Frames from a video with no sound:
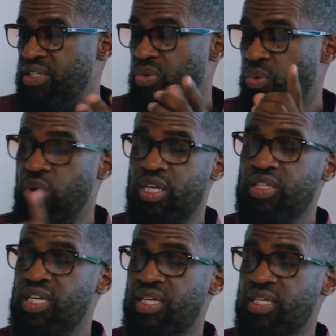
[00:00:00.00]
one
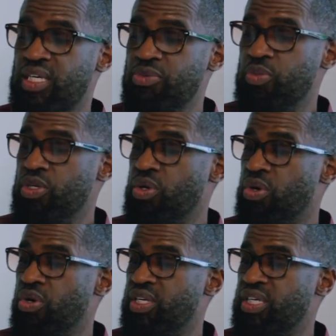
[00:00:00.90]
thing that keeps me
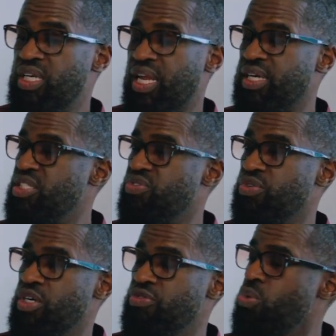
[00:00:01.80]
going, it's
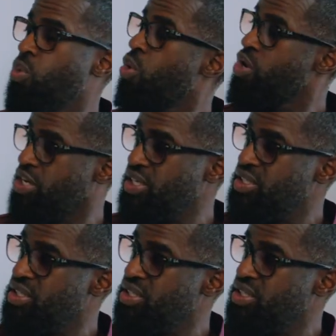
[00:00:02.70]
very rewarding,